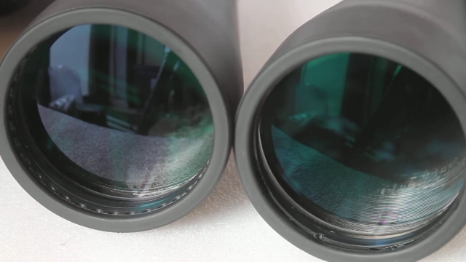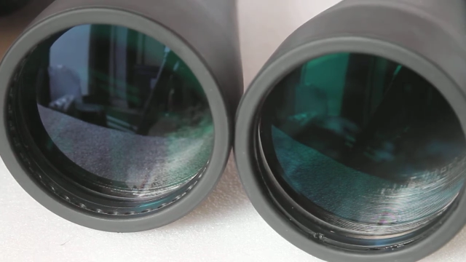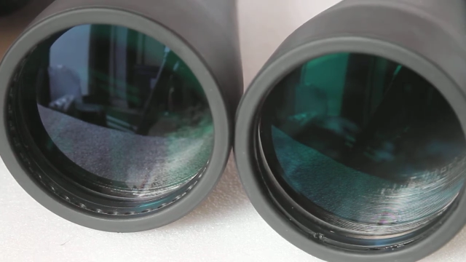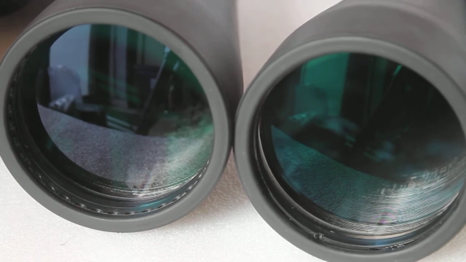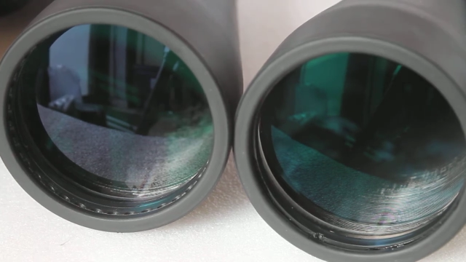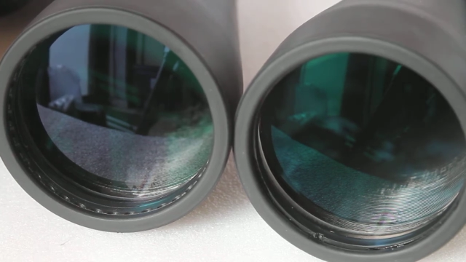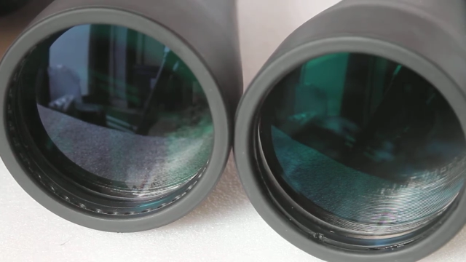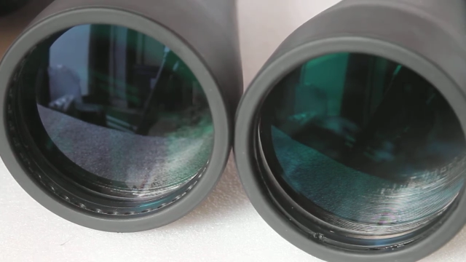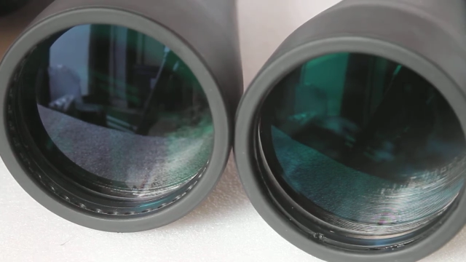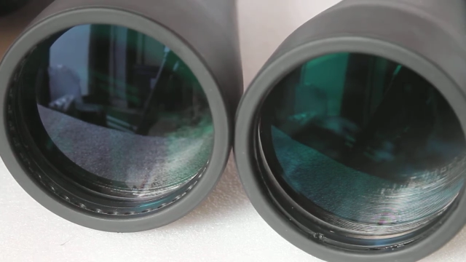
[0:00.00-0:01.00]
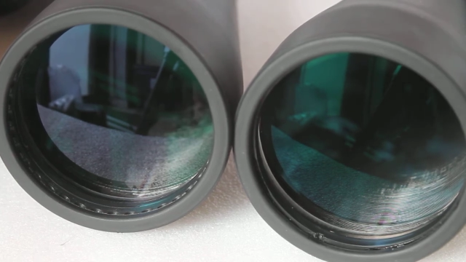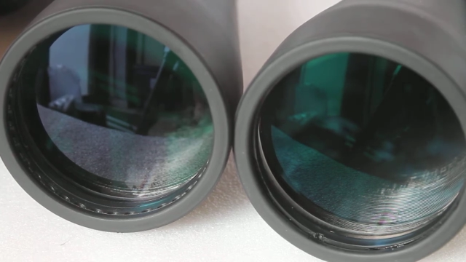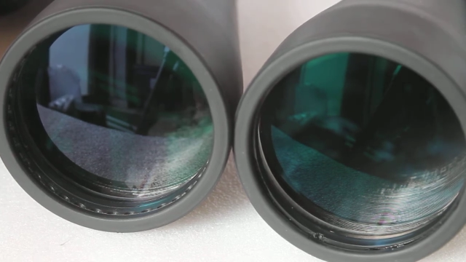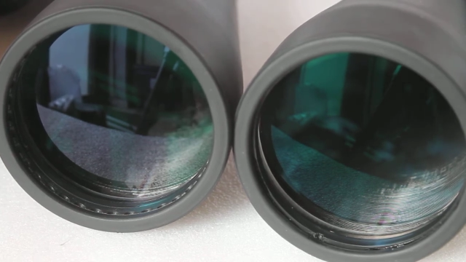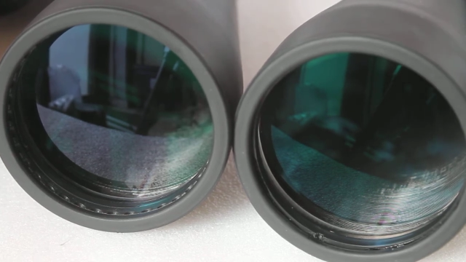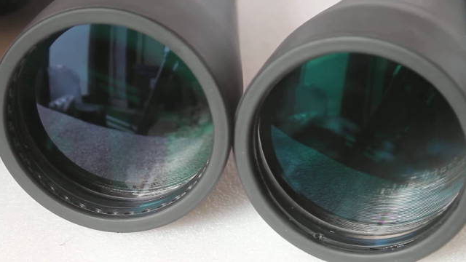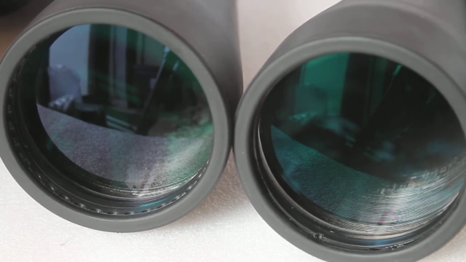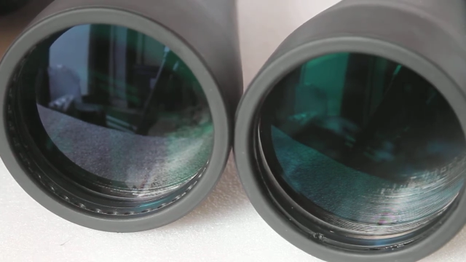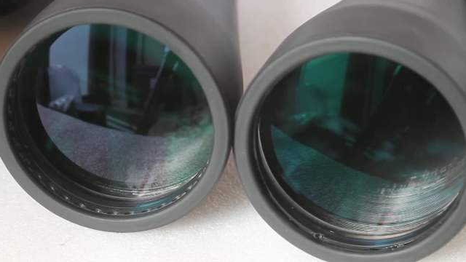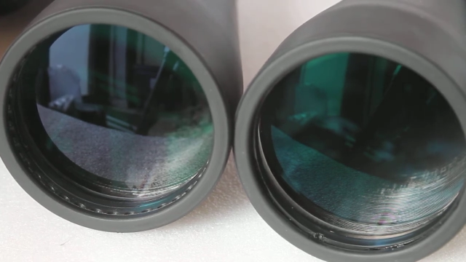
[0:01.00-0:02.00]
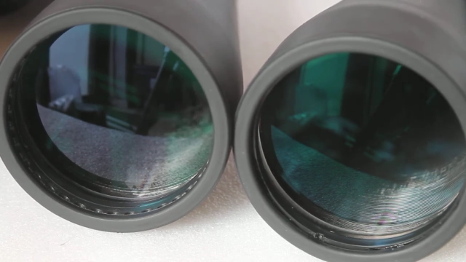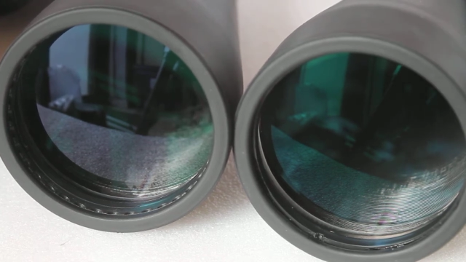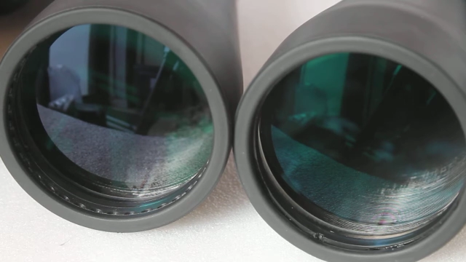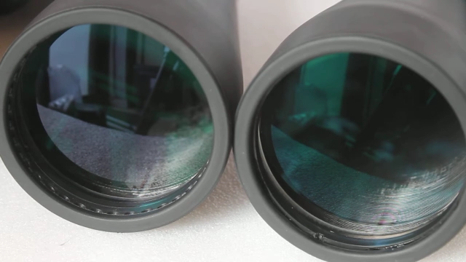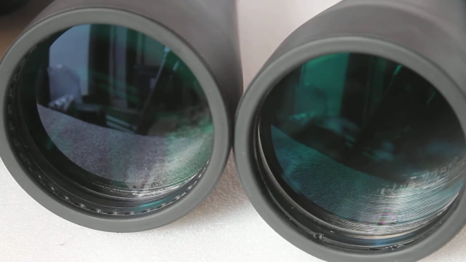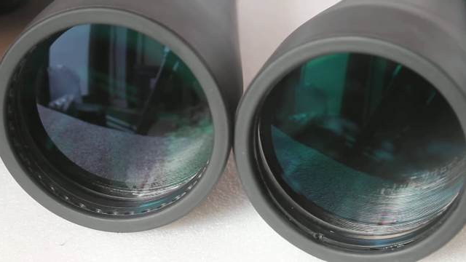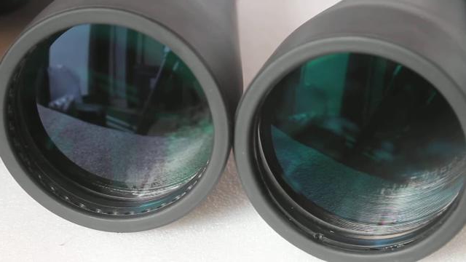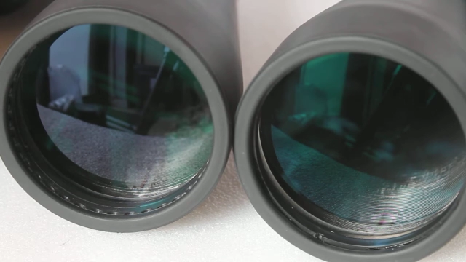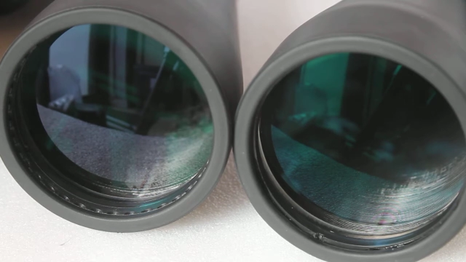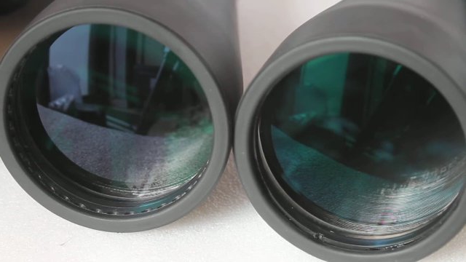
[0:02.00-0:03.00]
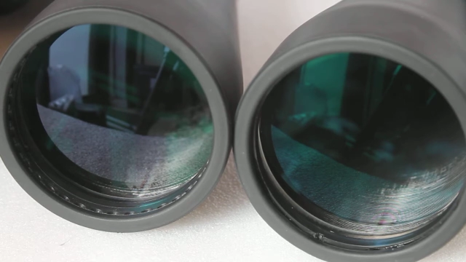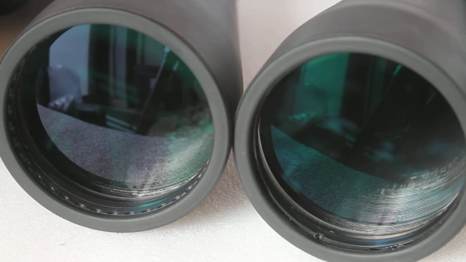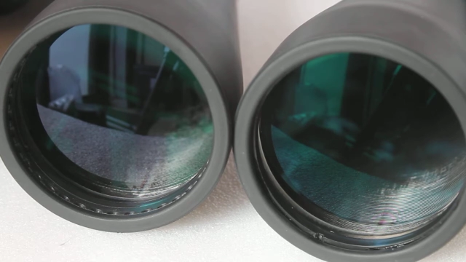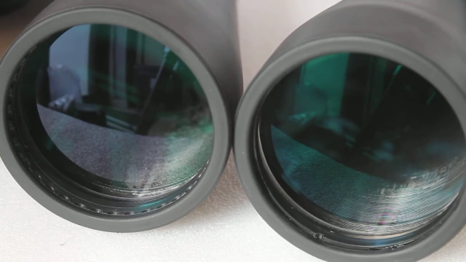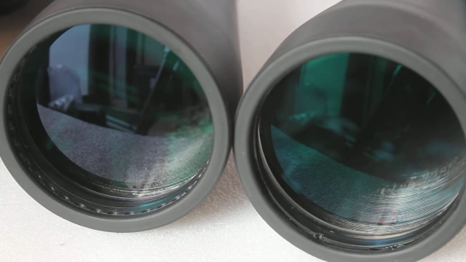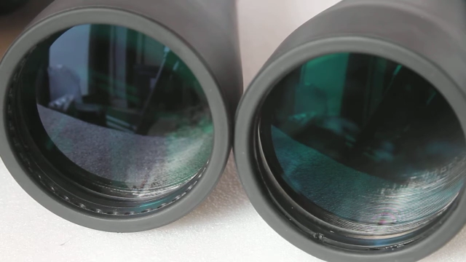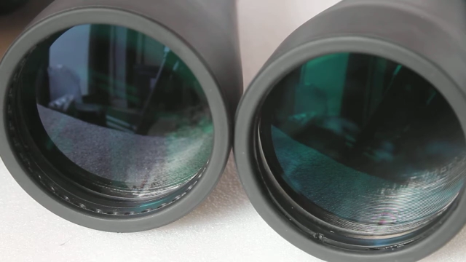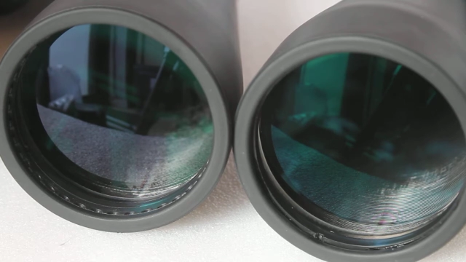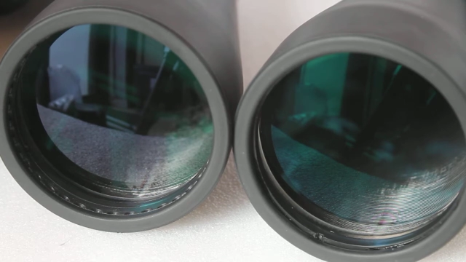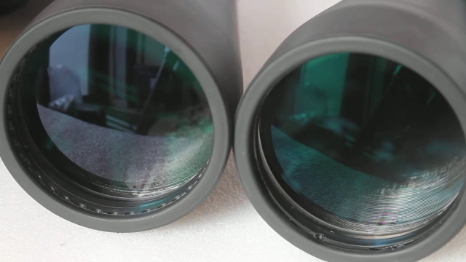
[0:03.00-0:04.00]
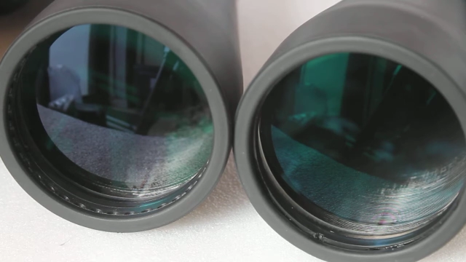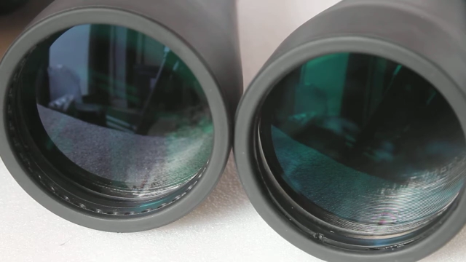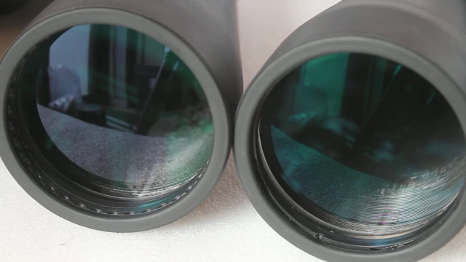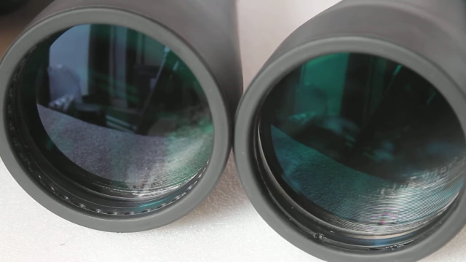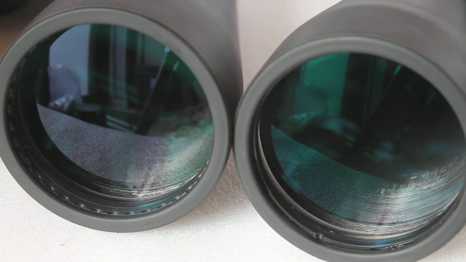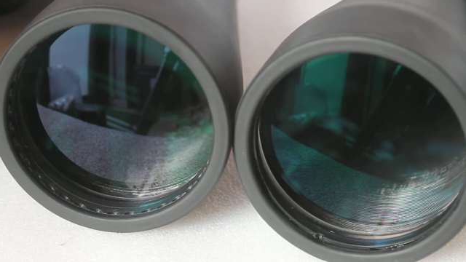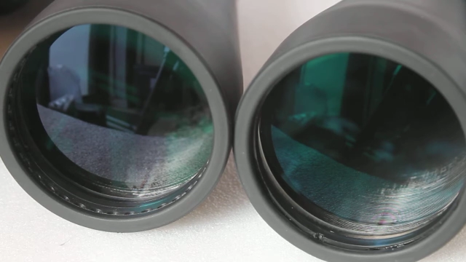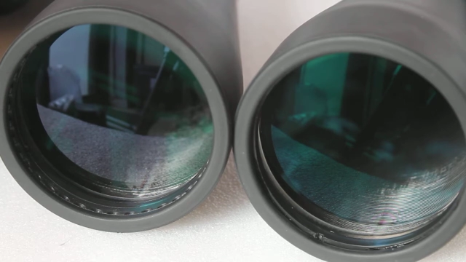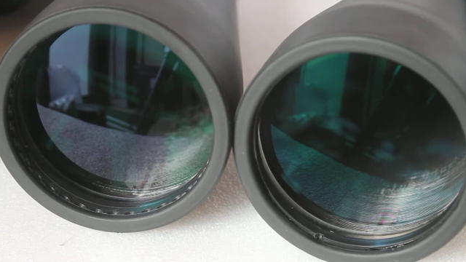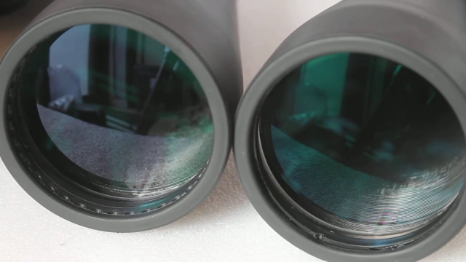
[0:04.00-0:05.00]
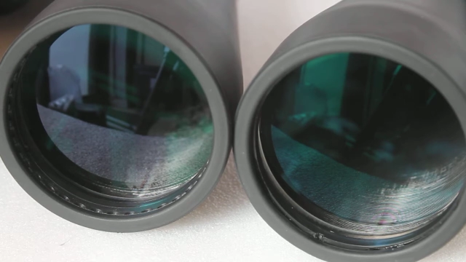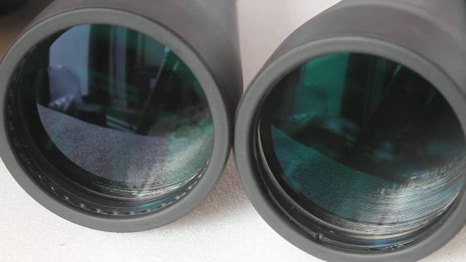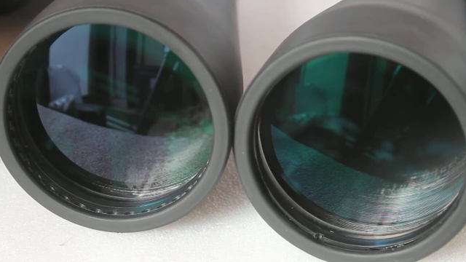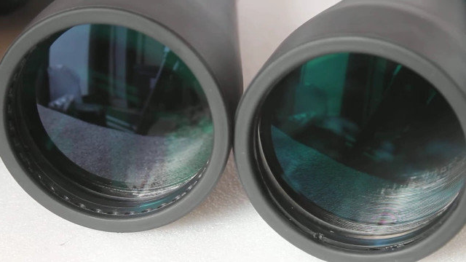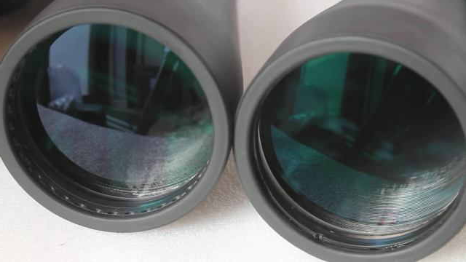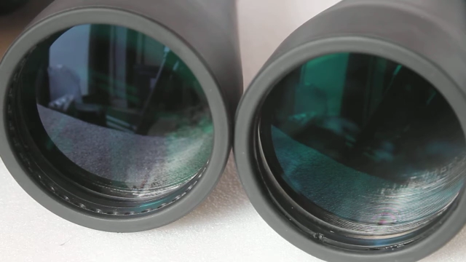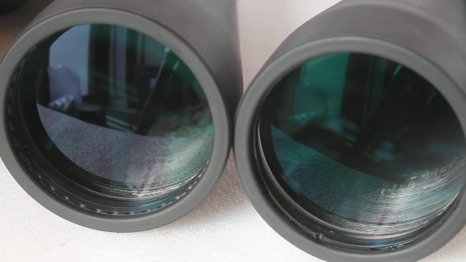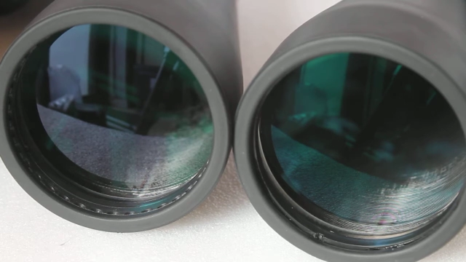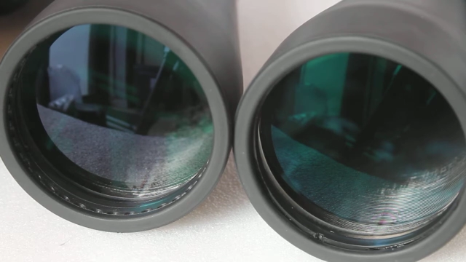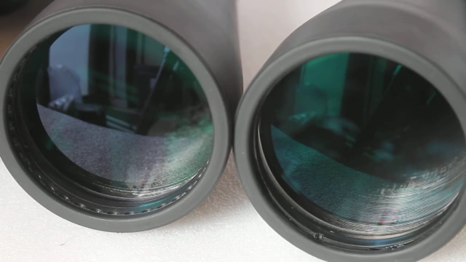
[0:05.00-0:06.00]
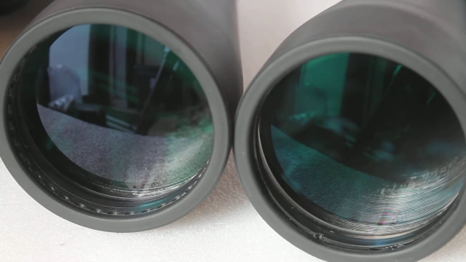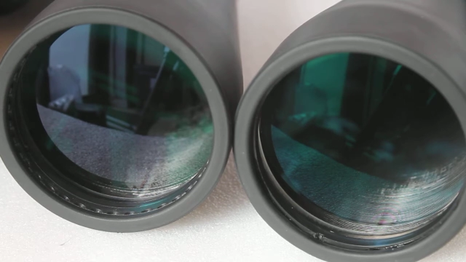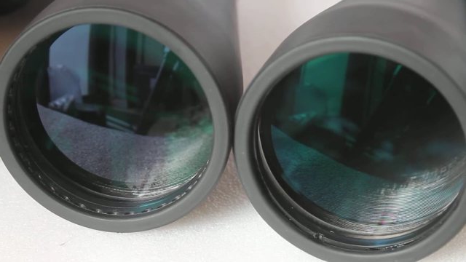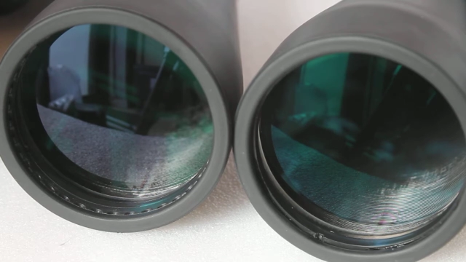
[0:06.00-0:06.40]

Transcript: (no speaker visible)